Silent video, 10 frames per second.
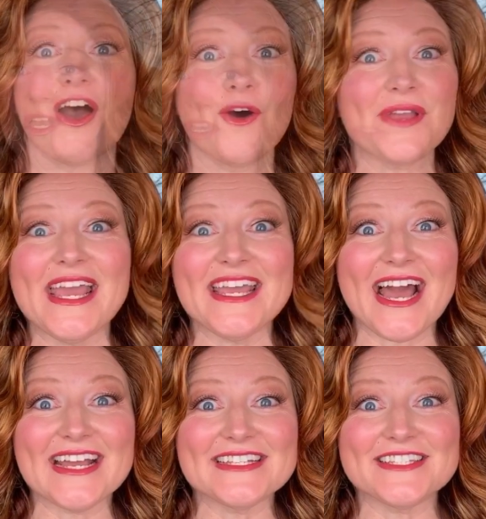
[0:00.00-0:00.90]
Okay
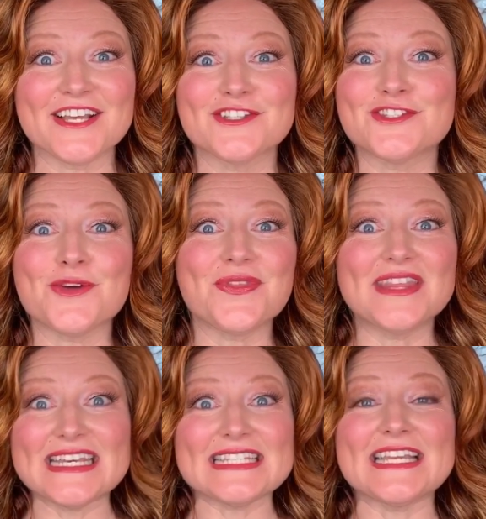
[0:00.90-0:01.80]
guys, so
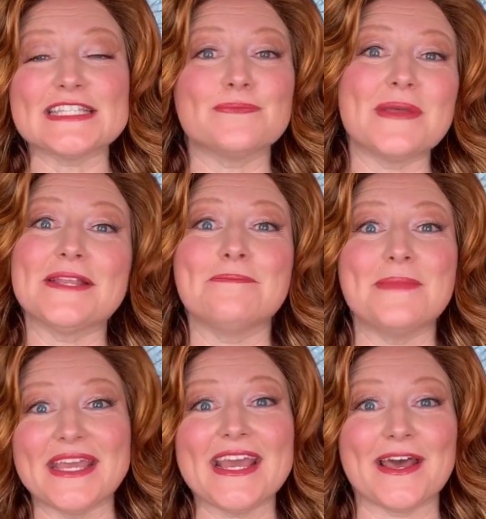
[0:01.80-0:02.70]
this has been
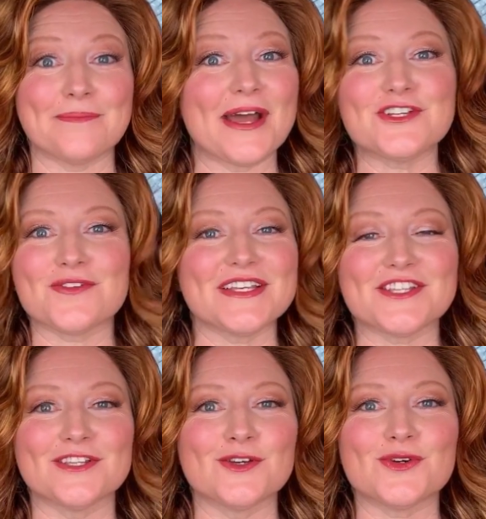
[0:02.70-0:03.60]
Mia by
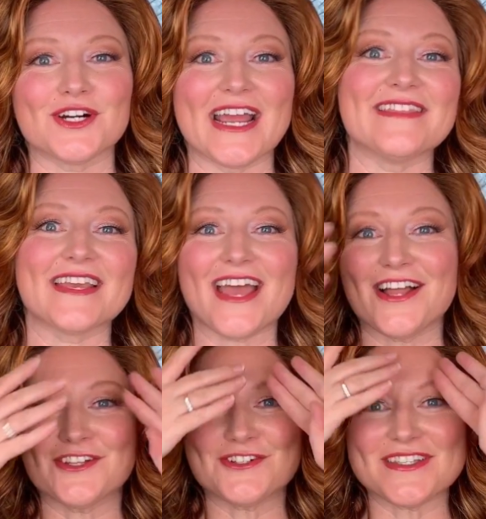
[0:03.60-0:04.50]
TressAllure in the
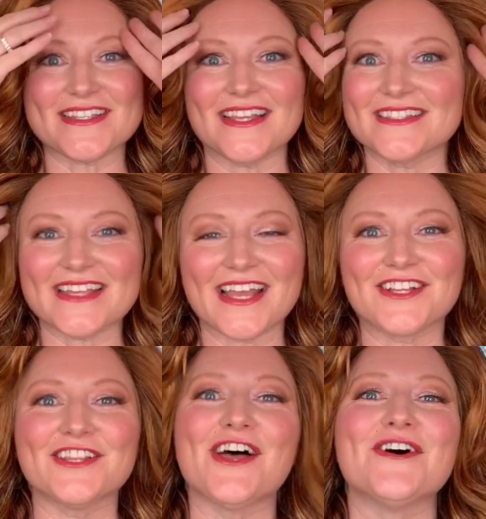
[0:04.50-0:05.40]
color Sunset
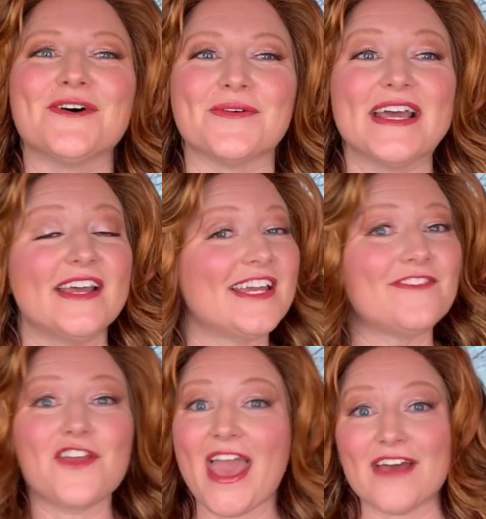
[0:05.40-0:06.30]
Glow.
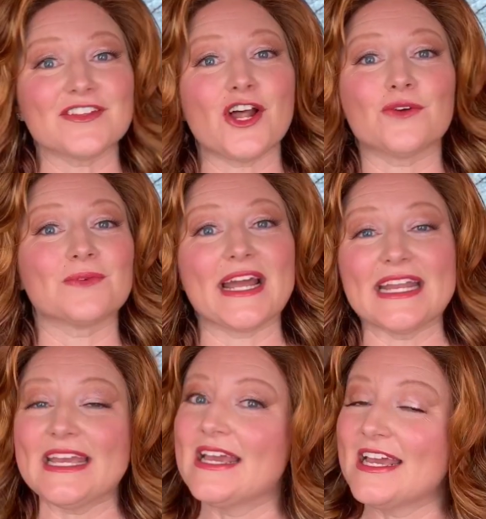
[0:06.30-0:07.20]
If you haven't
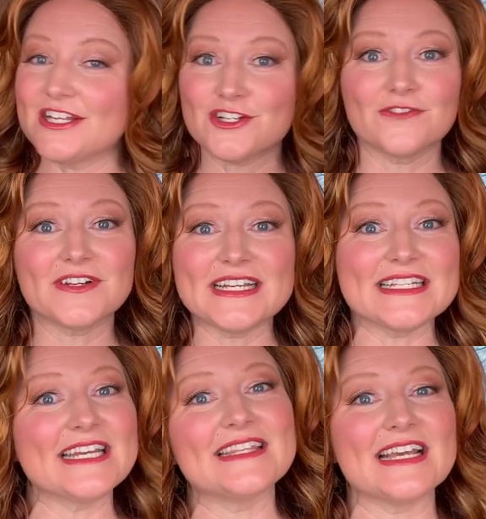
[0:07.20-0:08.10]
already, don't forget to
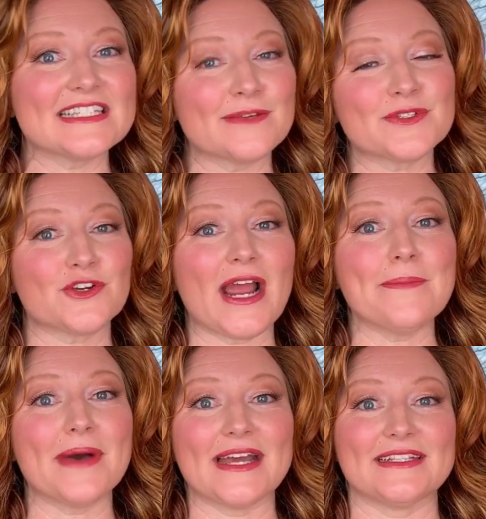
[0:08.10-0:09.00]
hit that
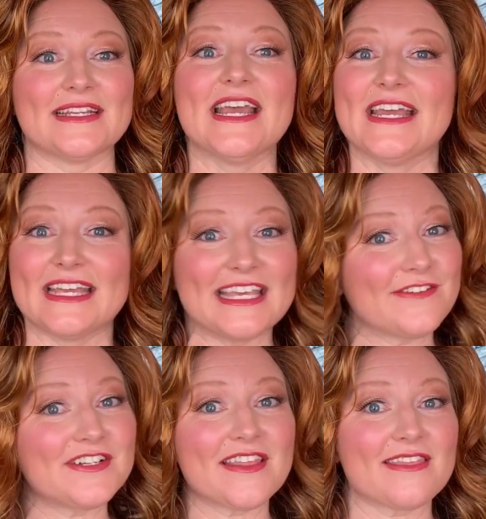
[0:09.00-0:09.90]
subscribe button.
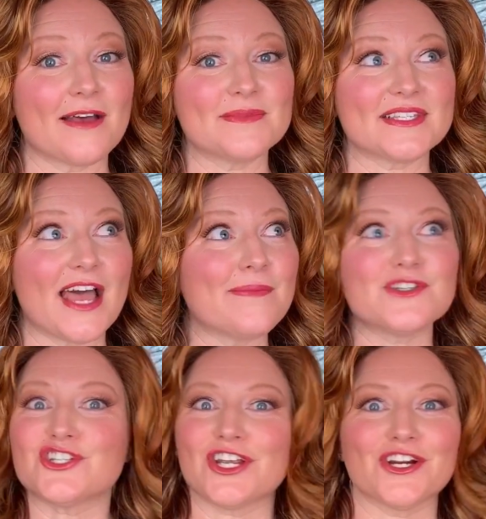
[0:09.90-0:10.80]
Give it a thumbs up,
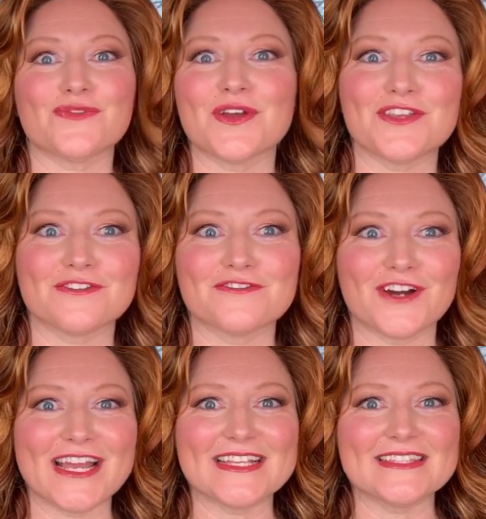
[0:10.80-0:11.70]
share it with your
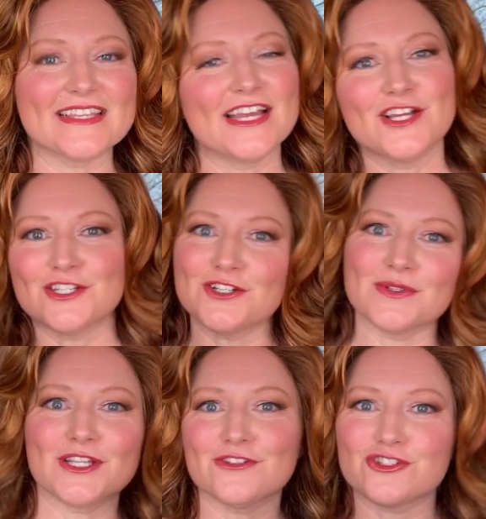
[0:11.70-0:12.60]
friends, do a
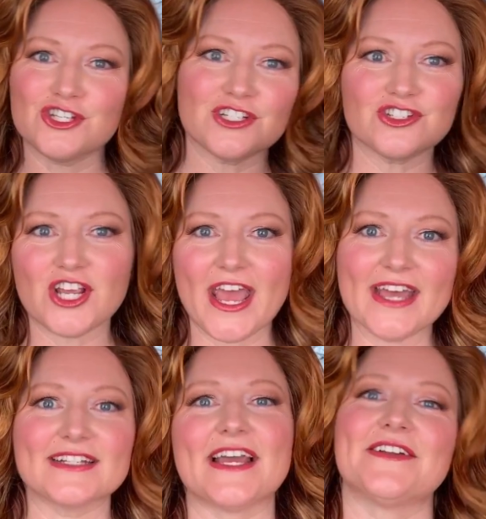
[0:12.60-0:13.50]
little chit
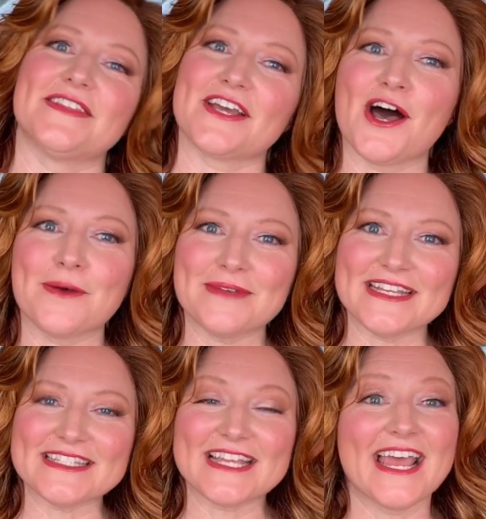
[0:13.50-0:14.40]
chat down in the
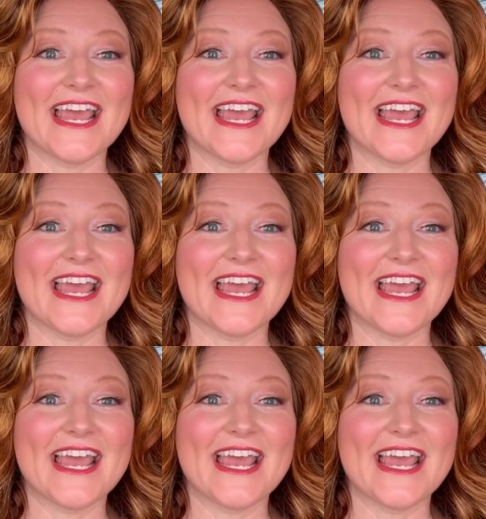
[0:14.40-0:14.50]
comments,